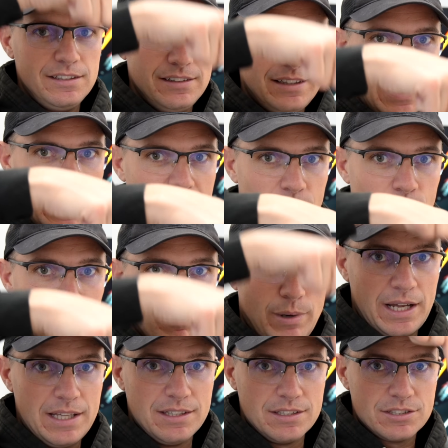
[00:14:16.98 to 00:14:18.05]
That hook
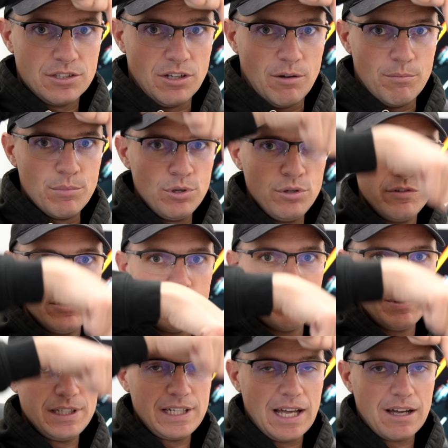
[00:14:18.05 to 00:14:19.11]
bait that's sort of moving
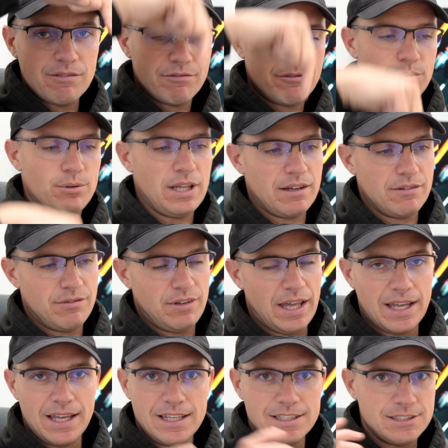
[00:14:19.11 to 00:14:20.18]
up and down through that
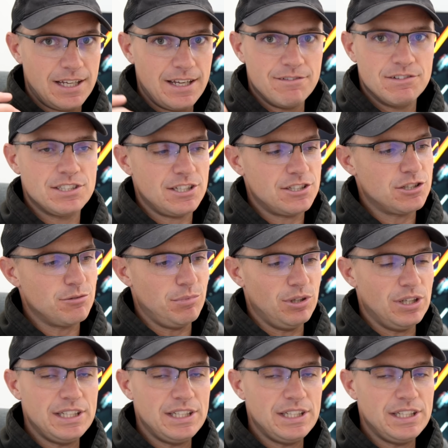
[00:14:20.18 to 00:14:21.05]
thing is irresistible,